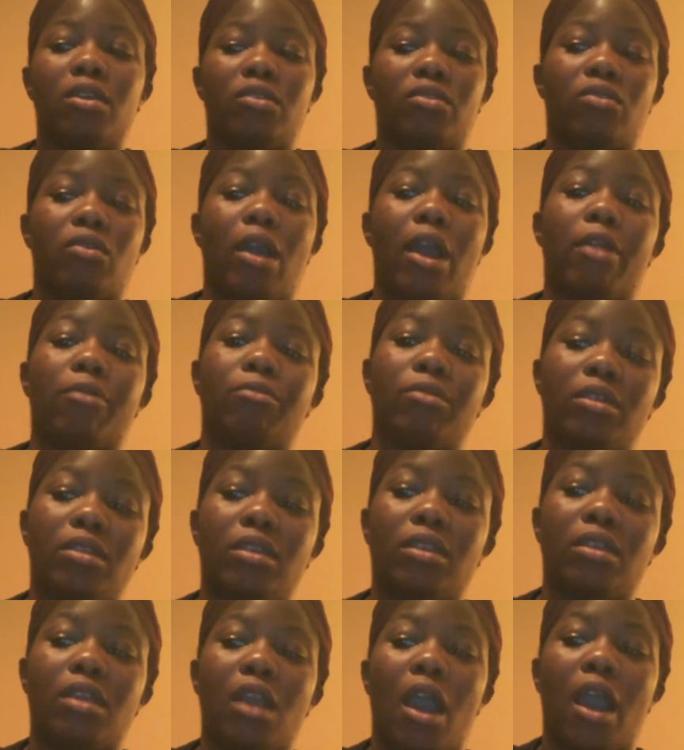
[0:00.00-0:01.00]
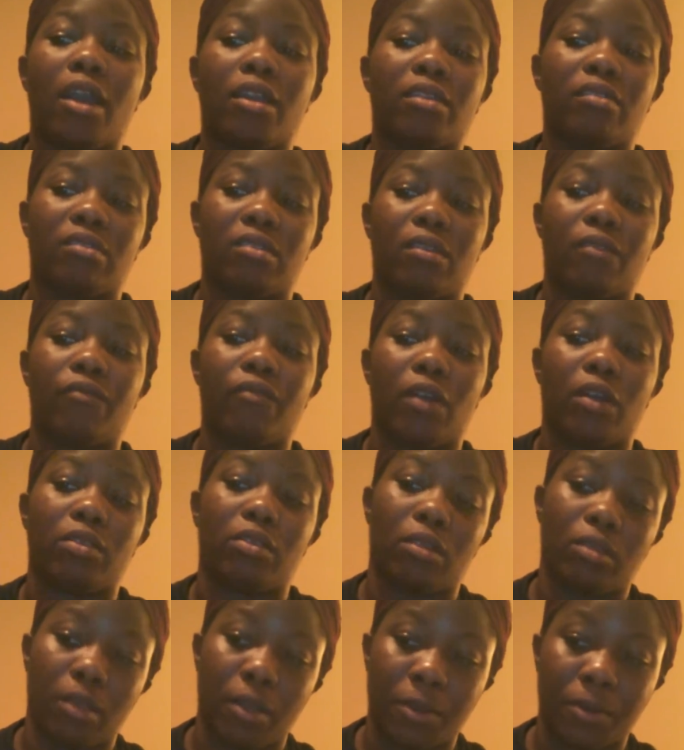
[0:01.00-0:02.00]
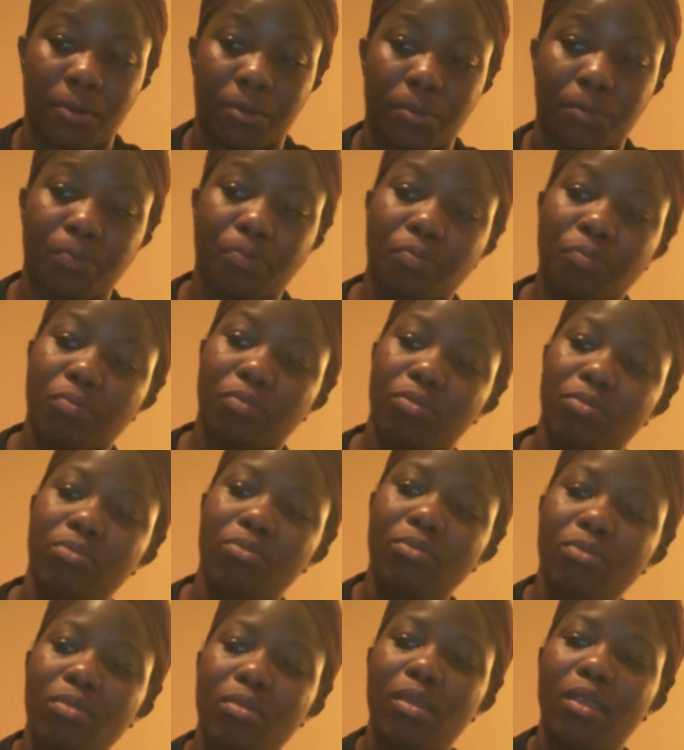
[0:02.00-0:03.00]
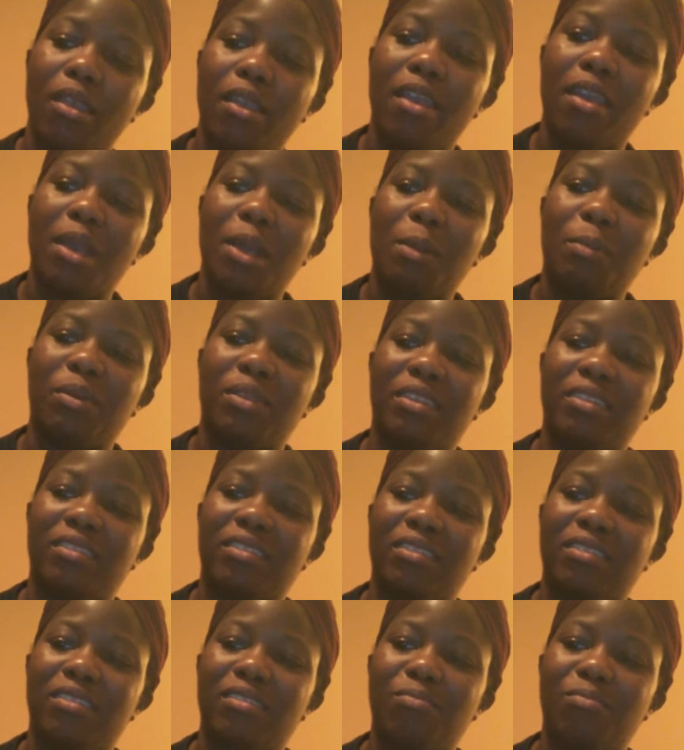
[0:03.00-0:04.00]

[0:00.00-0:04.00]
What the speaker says: So I really honestly felt alone. But this is a